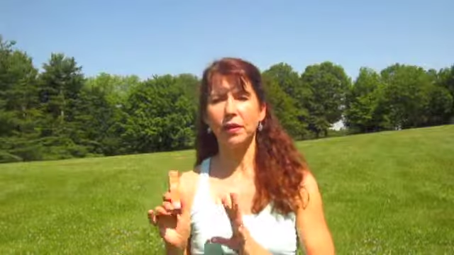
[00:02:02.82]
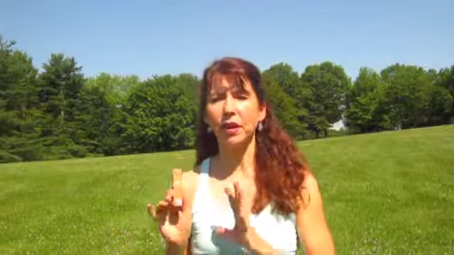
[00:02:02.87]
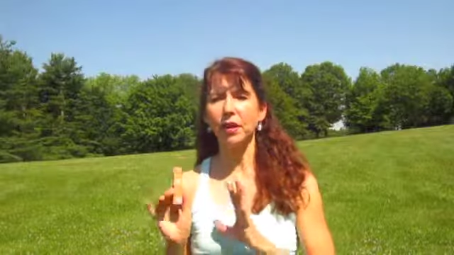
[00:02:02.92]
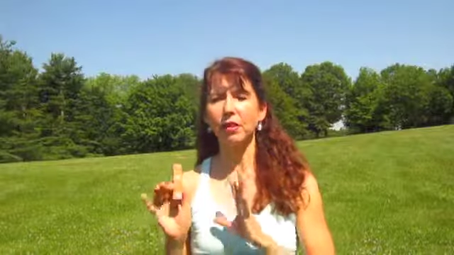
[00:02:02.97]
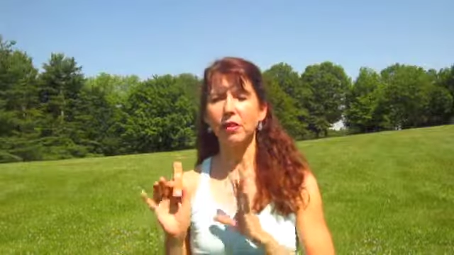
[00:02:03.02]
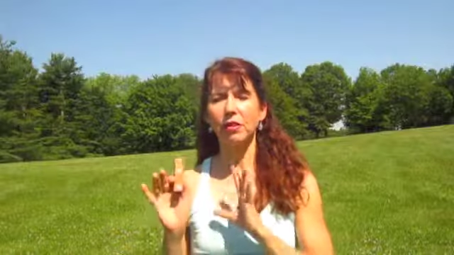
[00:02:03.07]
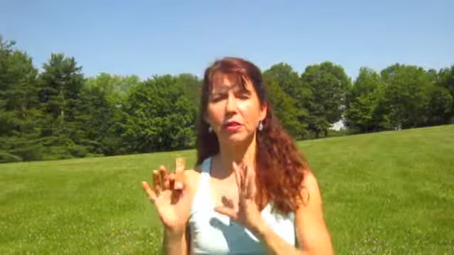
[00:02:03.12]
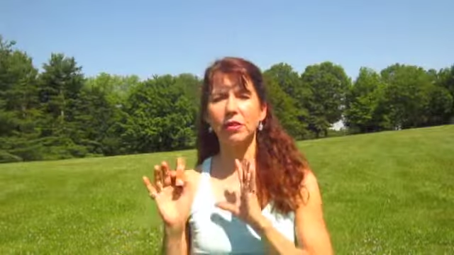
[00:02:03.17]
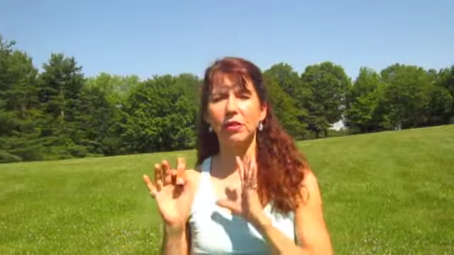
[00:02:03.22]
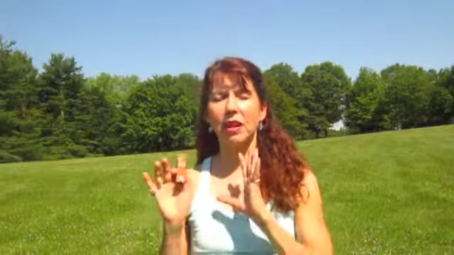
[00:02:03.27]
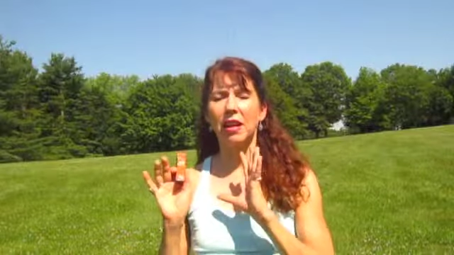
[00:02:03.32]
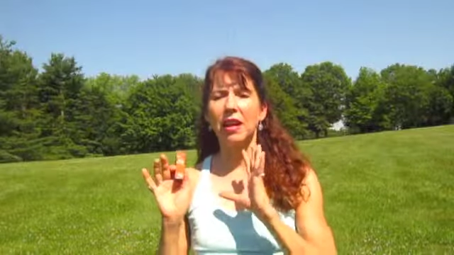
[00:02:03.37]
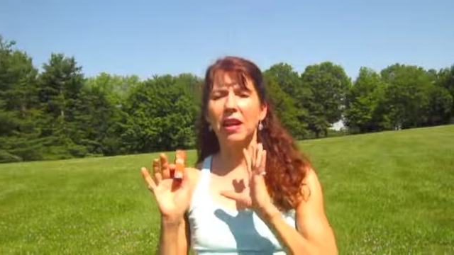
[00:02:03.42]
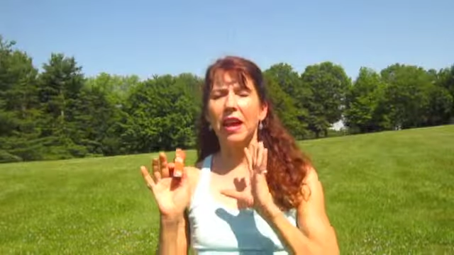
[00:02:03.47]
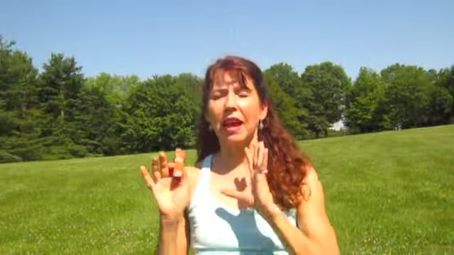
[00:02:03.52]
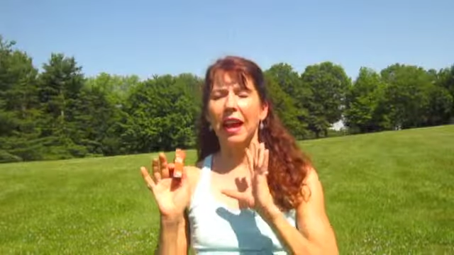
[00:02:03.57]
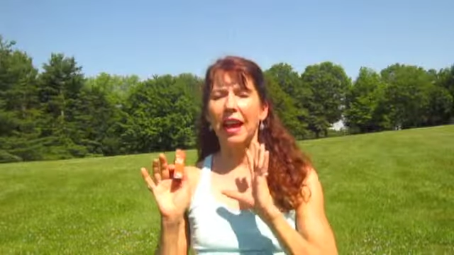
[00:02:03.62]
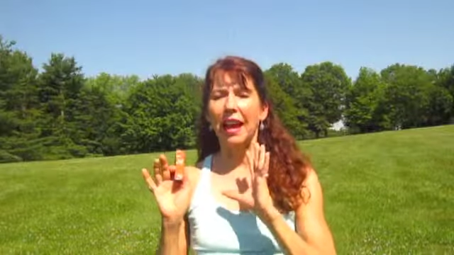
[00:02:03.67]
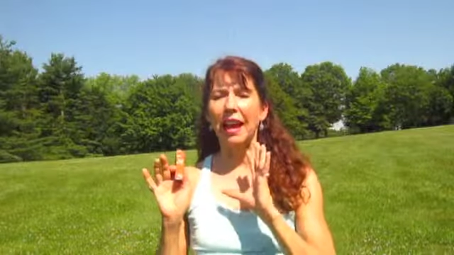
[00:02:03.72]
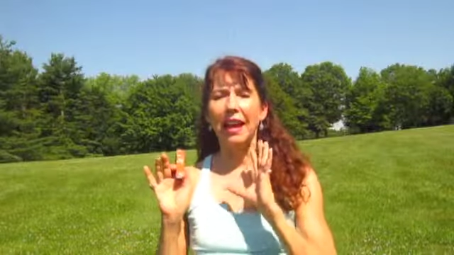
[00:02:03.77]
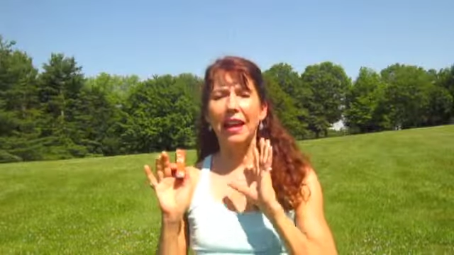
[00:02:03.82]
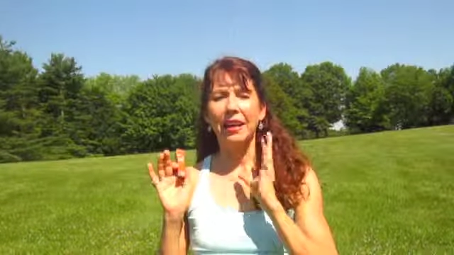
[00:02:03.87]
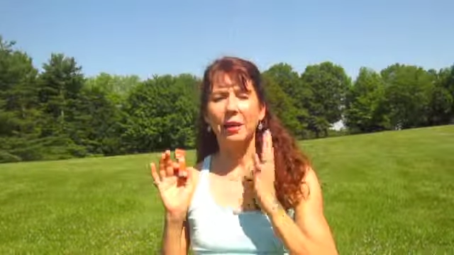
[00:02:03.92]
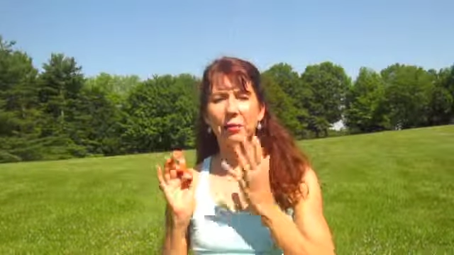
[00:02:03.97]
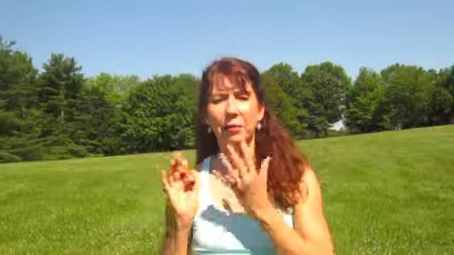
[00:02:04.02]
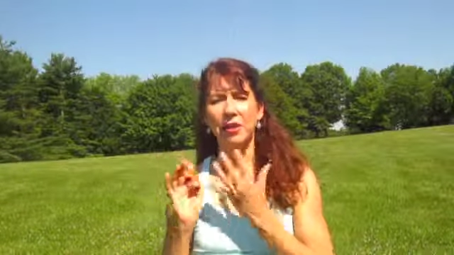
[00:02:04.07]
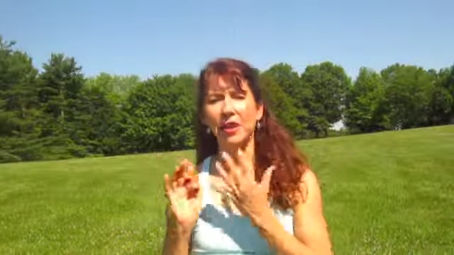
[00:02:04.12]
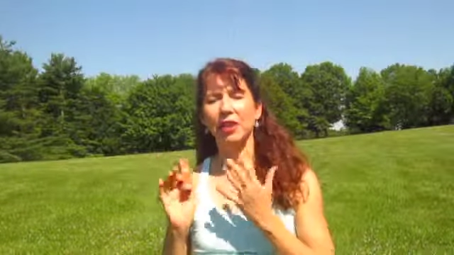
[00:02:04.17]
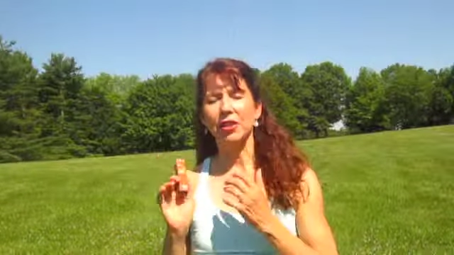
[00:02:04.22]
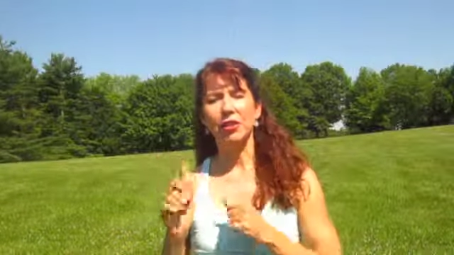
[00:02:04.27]
feels, and it
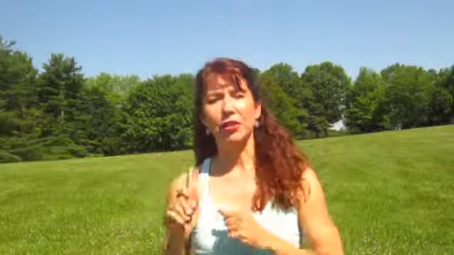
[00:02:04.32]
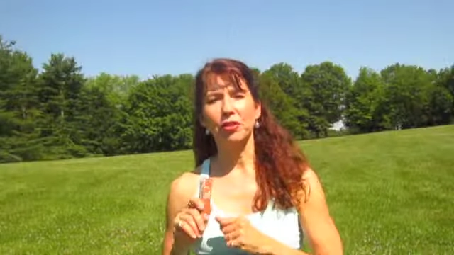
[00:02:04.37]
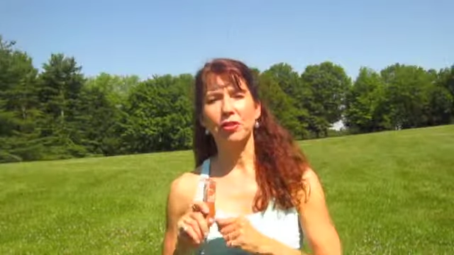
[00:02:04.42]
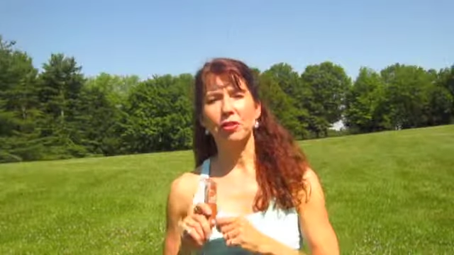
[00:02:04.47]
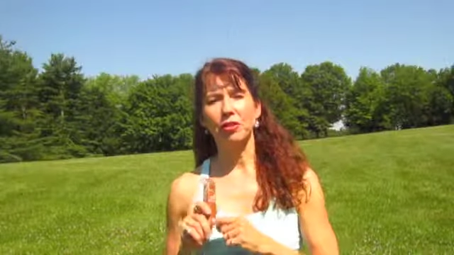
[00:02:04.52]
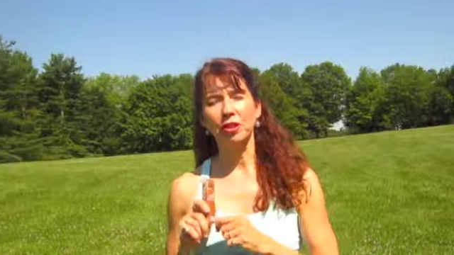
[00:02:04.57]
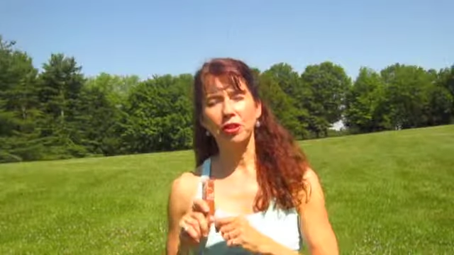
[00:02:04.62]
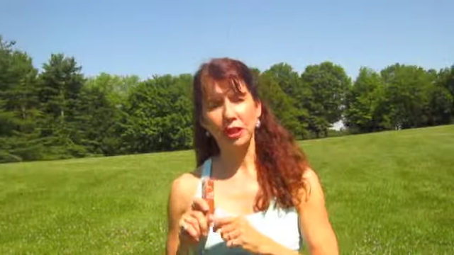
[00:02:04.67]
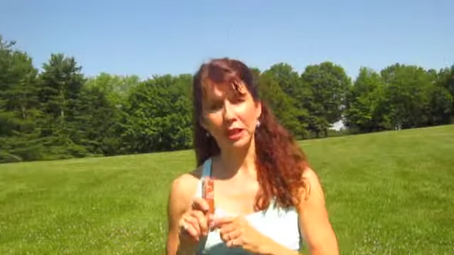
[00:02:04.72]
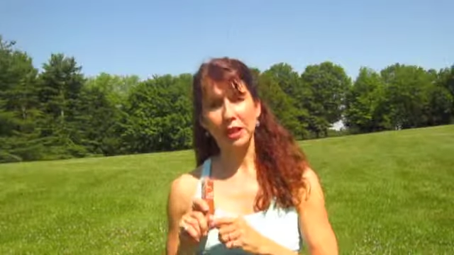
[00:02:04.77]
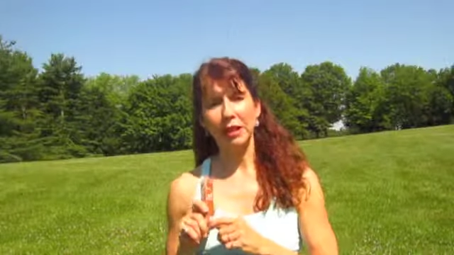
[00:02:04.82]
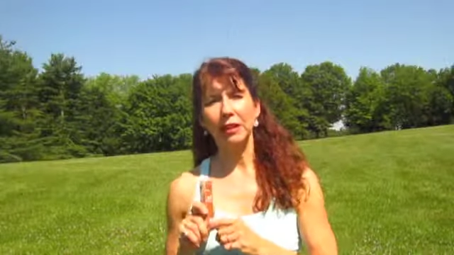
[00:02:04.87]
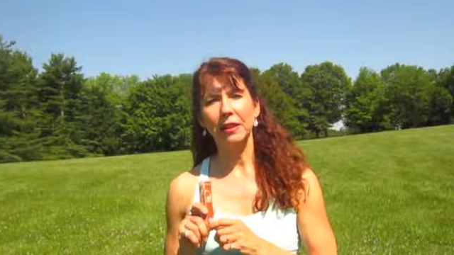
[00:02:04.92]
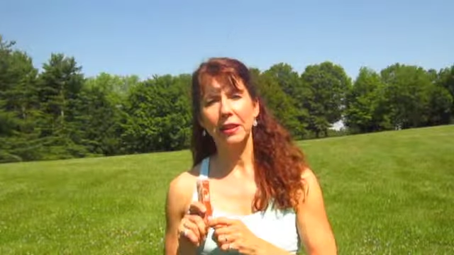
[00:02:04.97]
protects your li